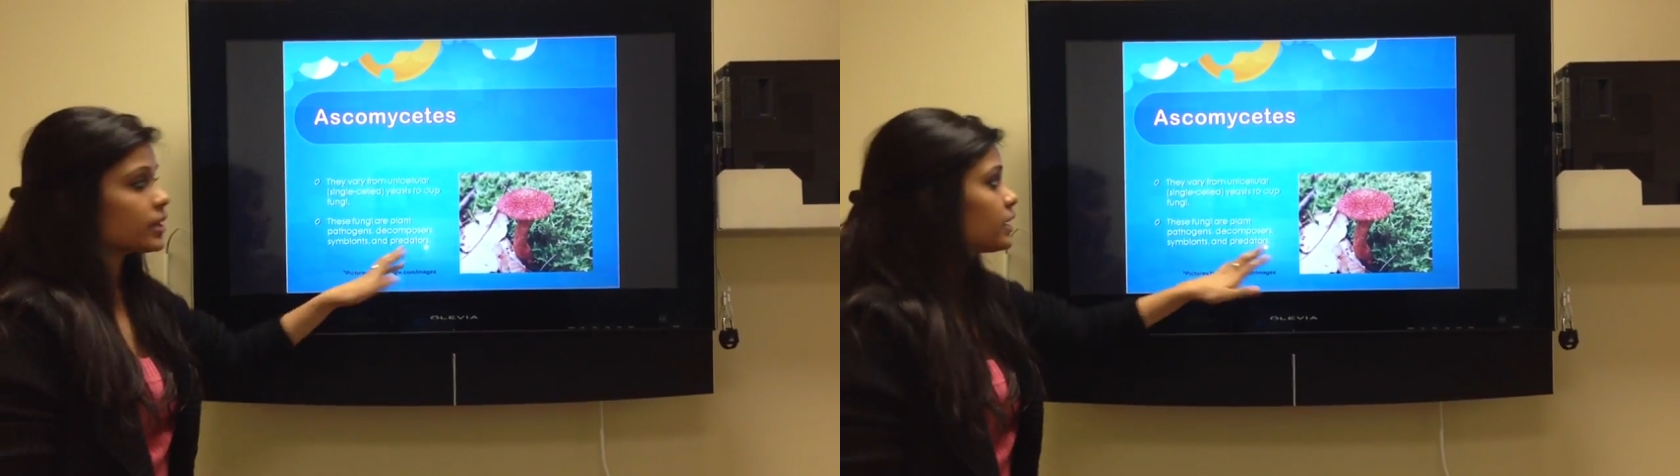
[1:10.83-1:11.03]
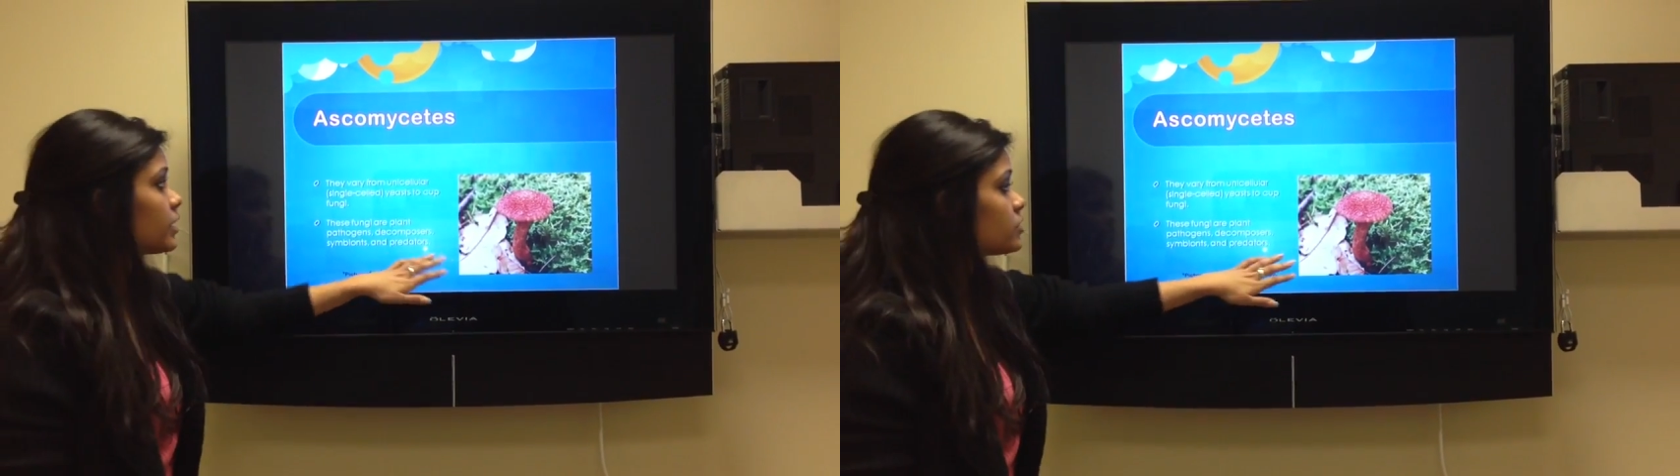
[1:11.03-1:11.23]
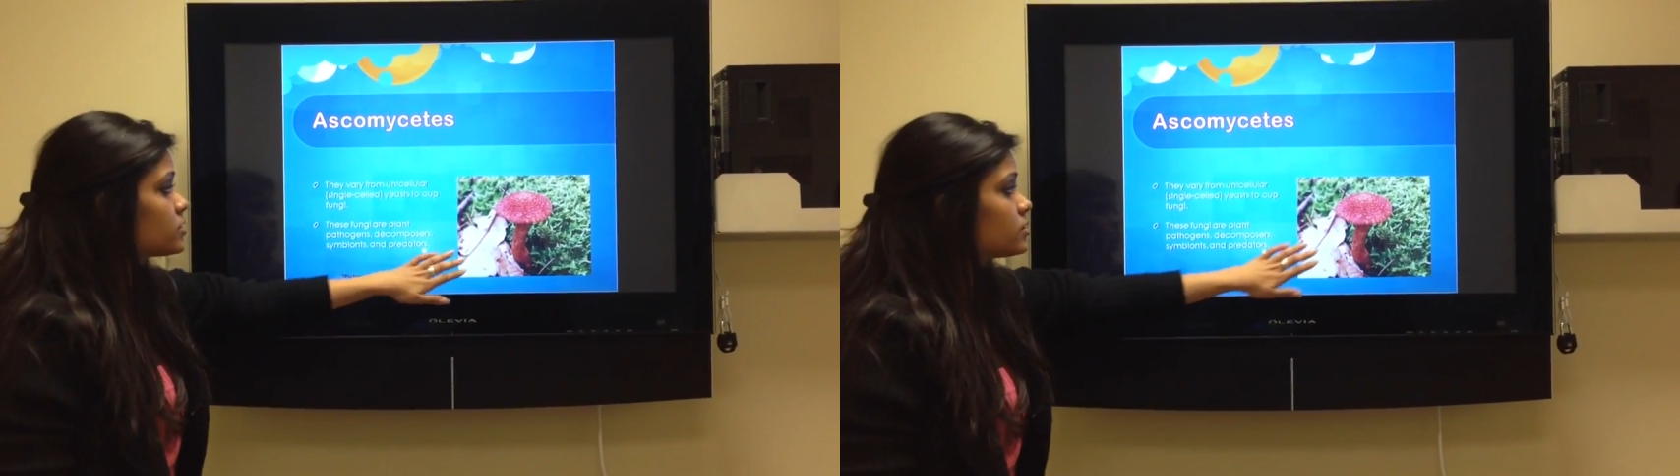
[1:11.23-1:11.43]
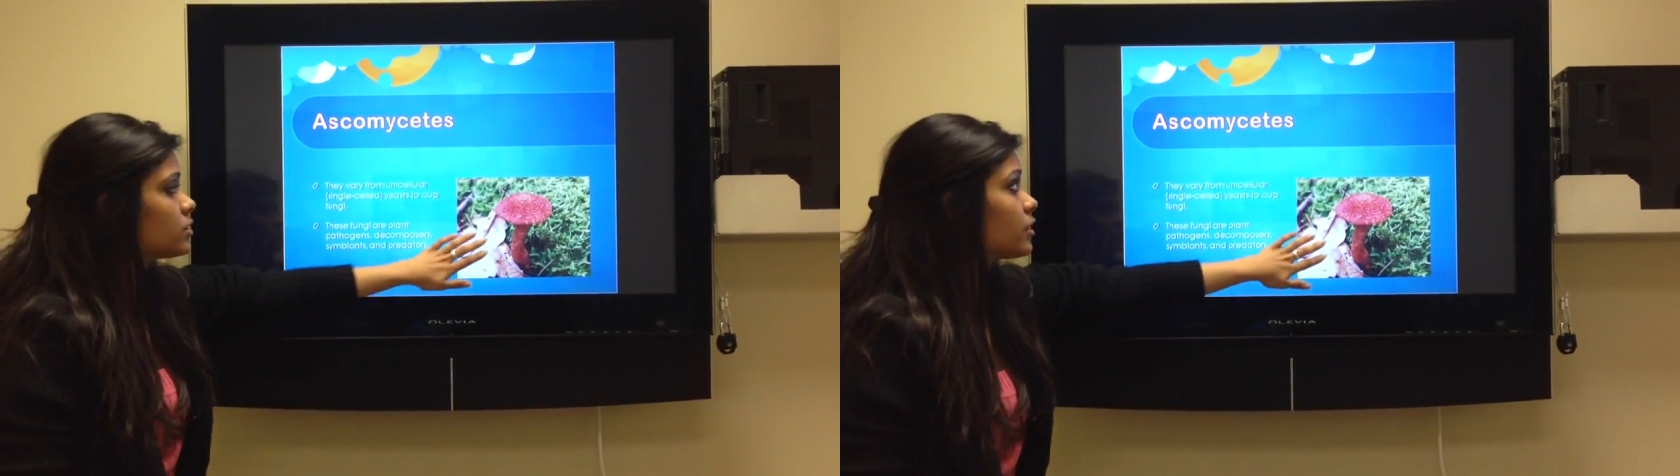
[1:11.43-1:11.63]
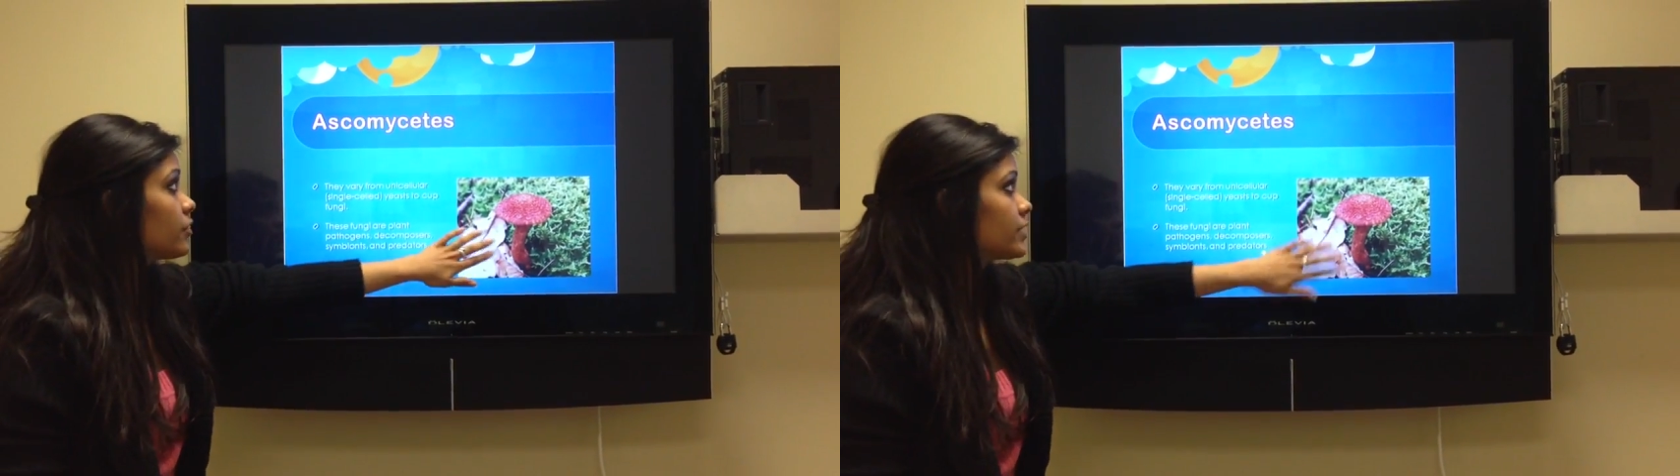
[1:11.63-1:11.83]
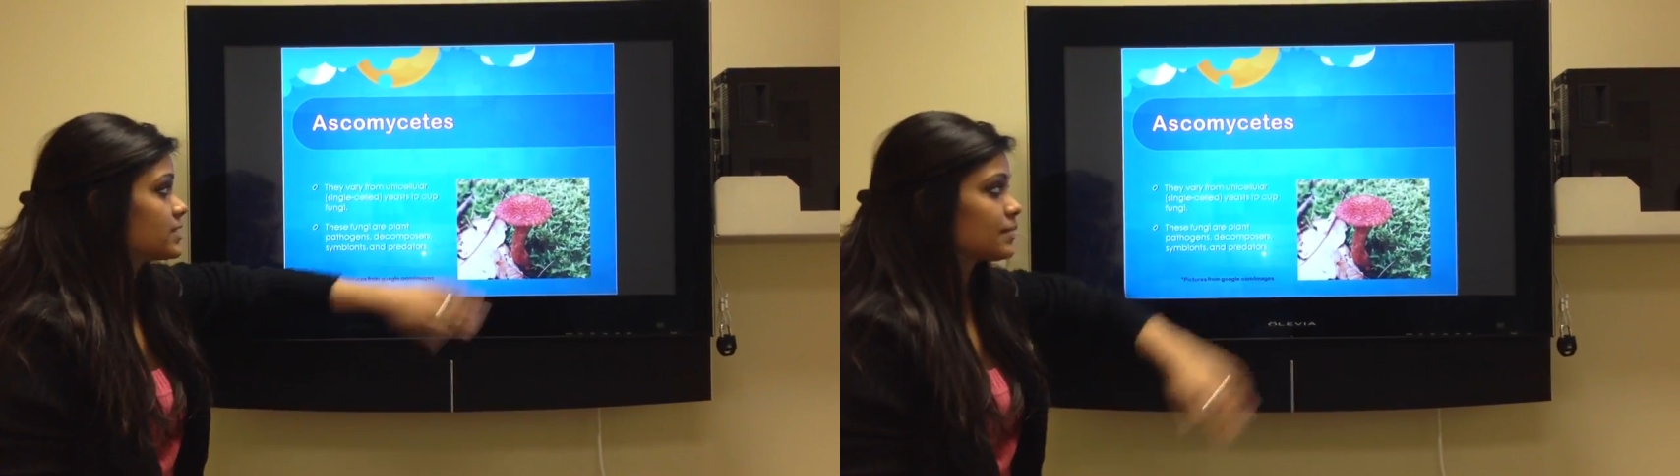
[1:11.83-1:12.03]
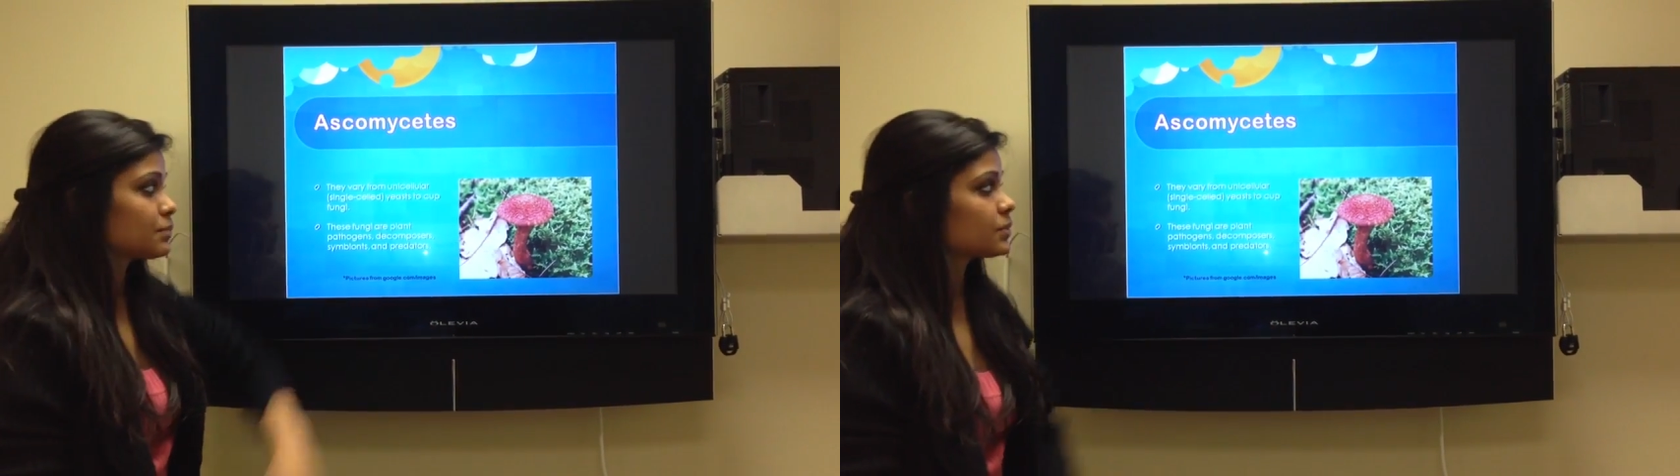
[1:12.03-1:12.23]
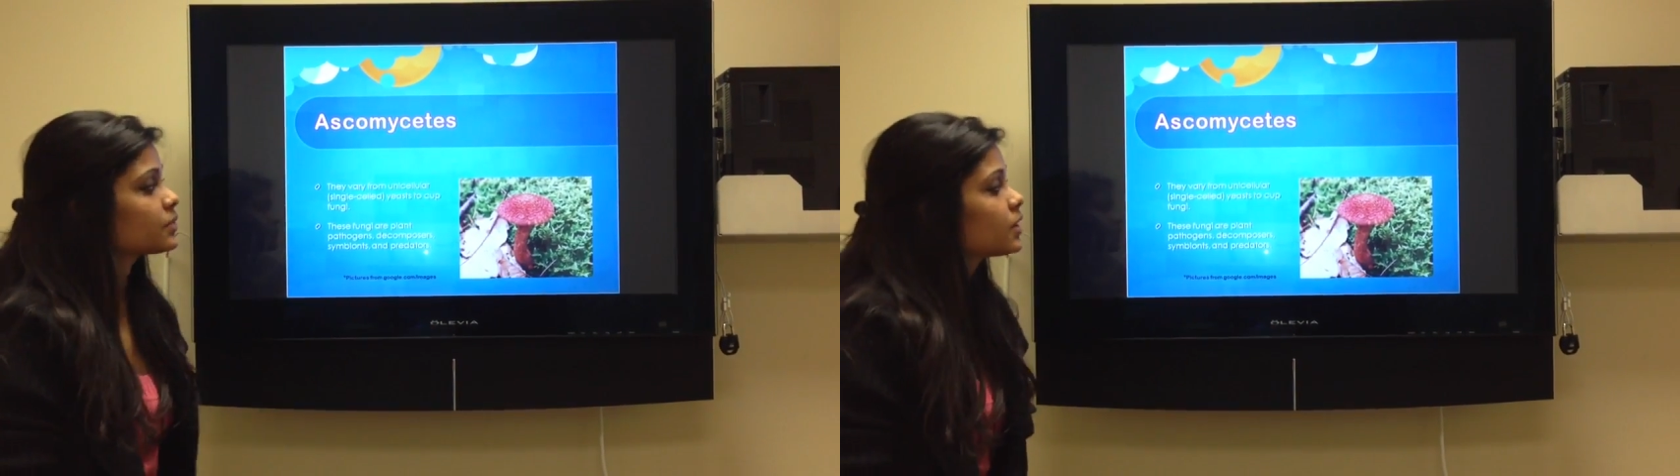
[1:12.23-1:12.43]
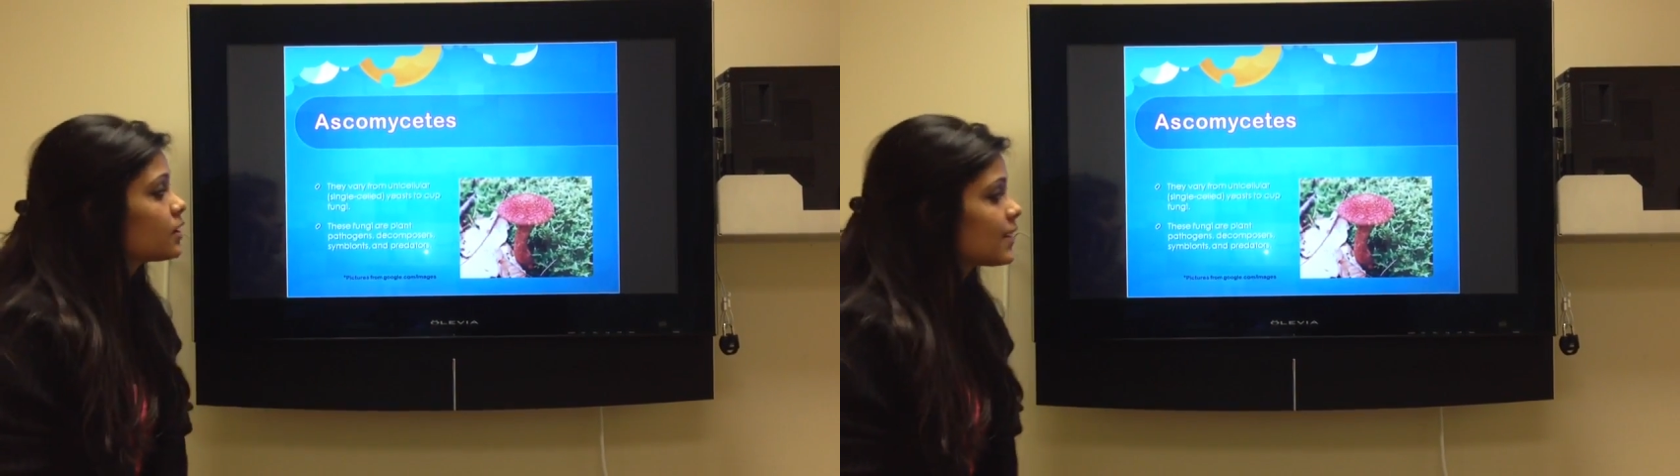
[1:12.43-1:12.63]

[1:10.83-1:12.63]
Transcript: And here's another example